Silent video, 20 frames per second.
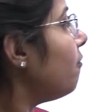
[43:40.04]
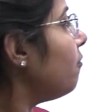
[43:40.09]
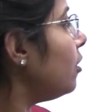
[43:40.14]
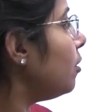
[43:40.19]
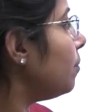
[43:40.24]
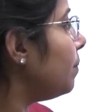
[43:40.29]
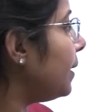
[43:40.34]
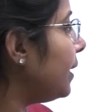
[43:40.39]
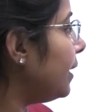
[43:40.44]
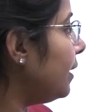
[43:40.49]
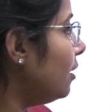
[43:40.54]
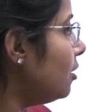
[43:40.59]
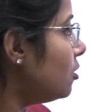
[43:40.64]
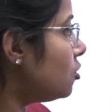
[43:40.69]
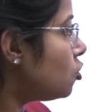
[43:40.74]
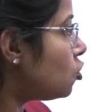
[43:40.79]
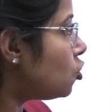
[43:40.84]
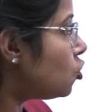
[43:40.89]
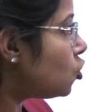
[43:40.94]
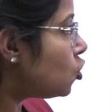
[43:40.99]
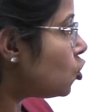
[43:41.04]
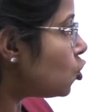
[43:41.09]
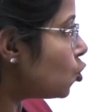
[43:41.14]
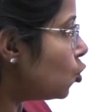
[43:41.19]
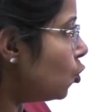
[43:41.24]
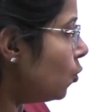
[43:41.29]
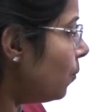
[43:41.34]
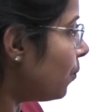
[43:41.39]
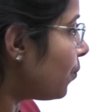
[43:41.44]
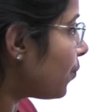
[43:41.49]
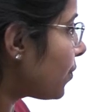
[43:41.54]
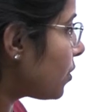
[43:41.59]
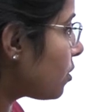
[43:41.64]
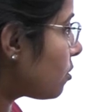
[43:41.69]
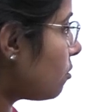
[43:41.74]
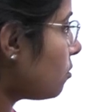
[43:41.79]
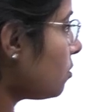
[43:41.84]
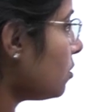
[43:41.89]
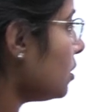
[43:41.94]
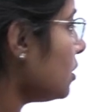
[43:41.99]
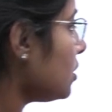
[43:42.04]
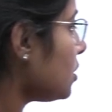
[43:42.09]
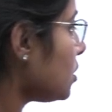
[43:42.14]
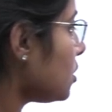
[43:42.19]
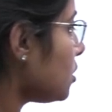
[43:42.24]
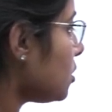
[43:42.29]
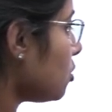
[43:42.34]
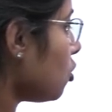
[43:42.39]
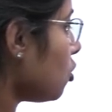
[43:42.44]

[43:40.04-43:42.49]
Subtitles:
will be 2, so this